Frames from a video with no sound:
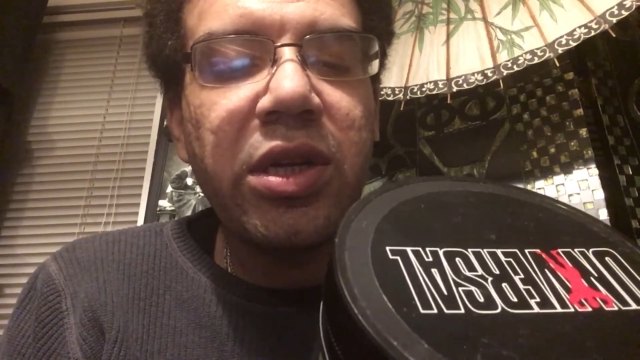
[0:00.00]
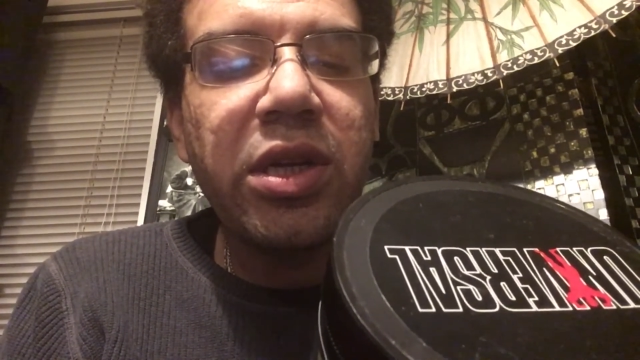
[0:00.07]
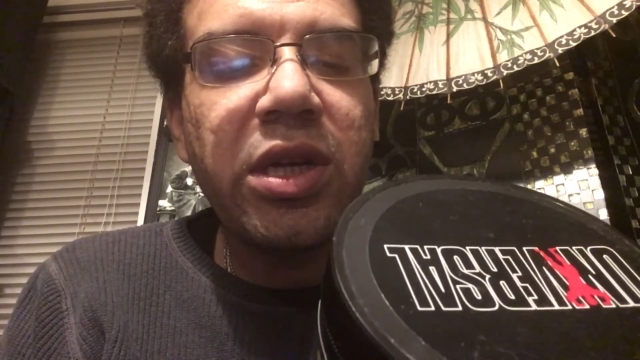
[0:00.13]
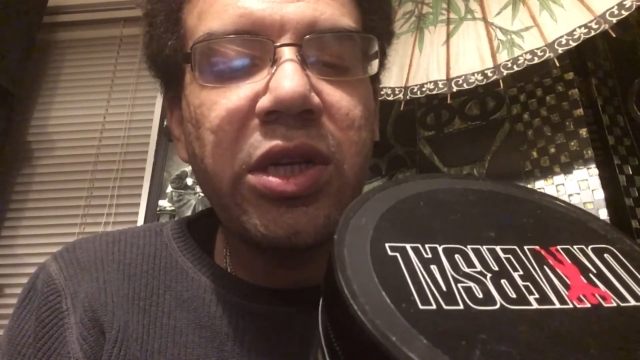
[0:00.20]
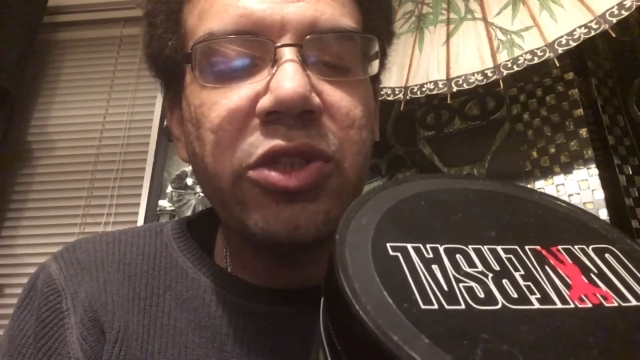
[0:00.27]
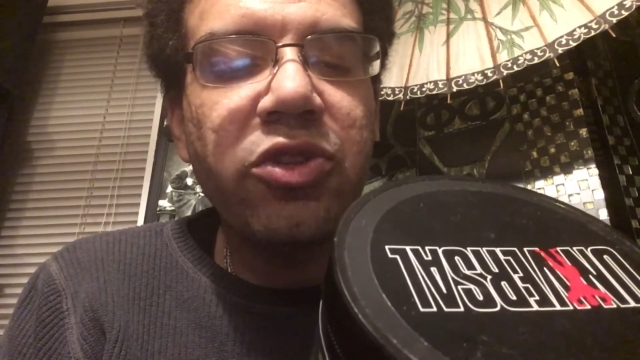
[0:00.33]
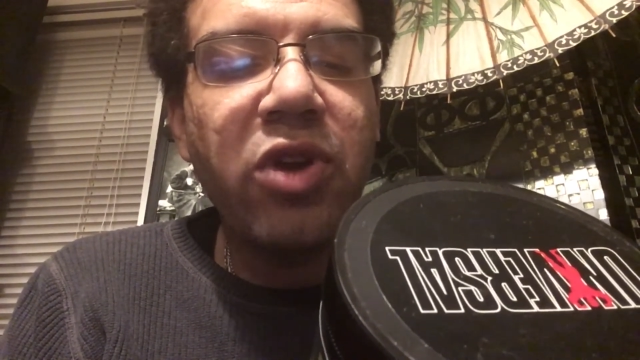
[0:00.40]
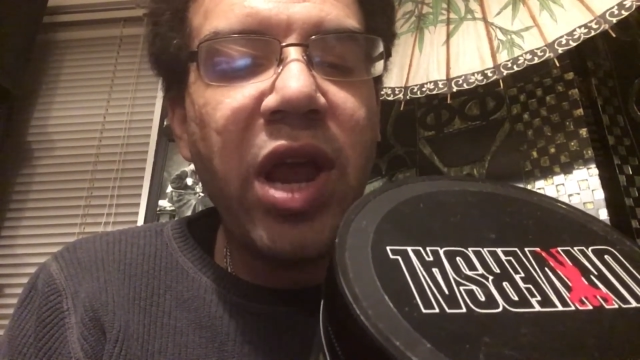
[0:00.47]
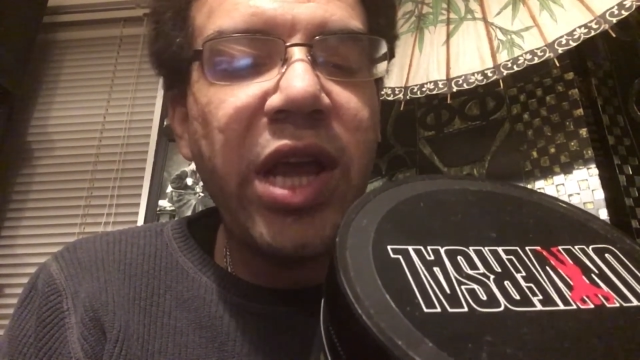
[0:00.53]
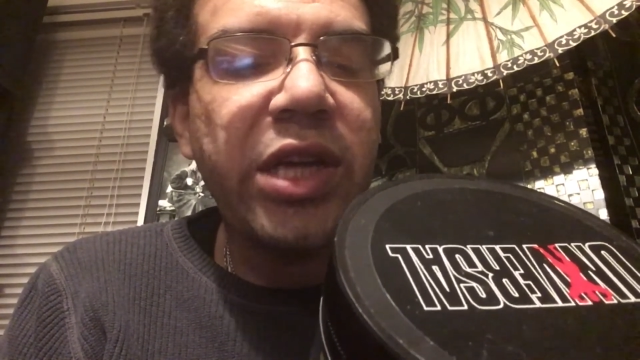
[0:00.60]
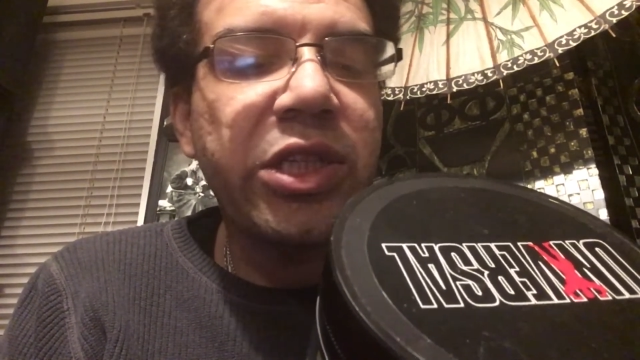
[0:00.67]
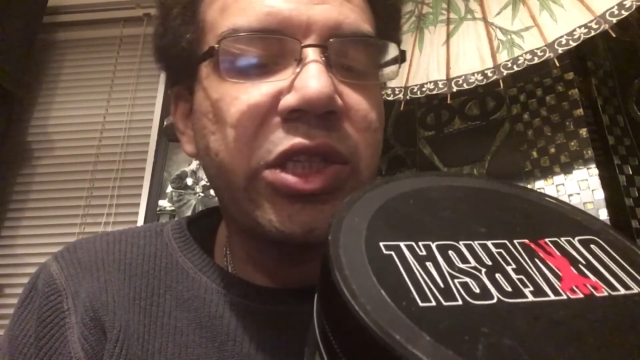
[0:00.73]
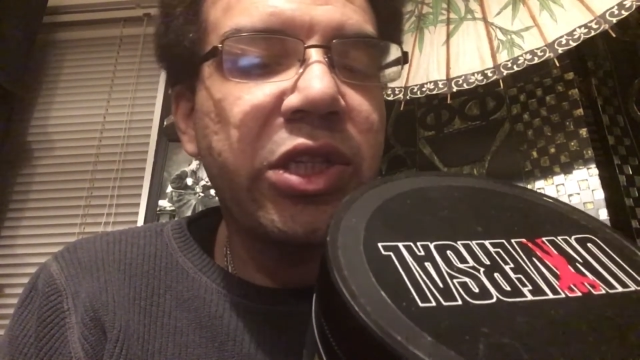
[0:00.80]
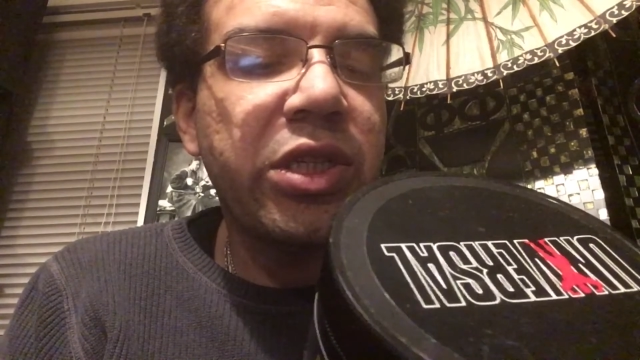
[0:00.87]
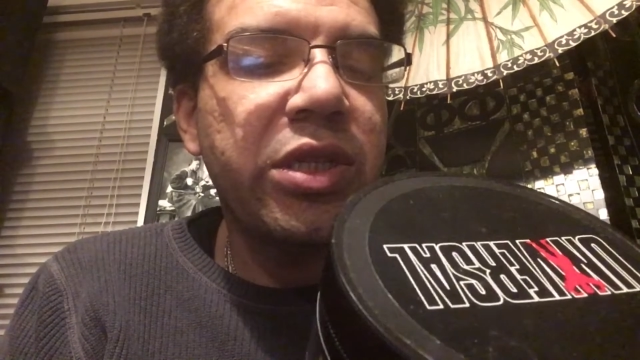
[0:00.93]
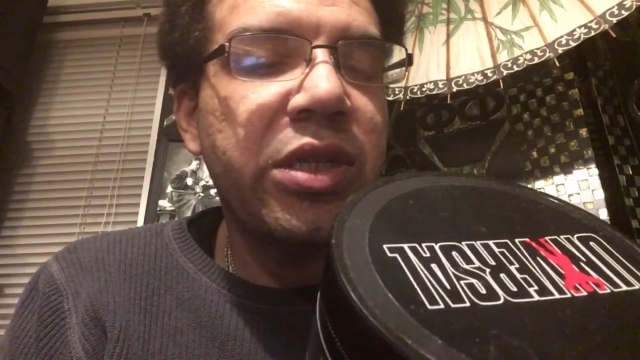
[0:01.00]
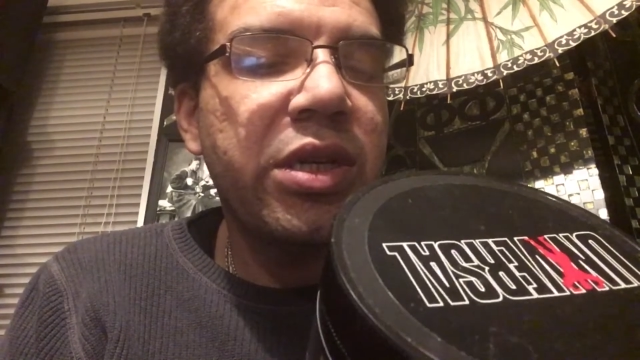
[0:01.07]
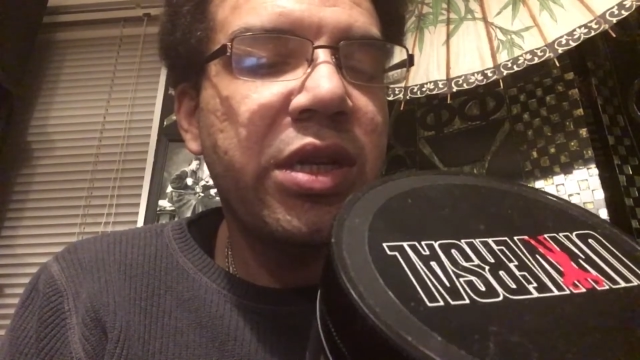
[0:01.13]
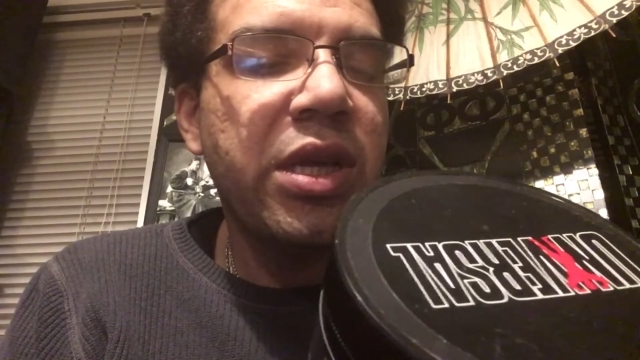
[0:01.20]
contraction.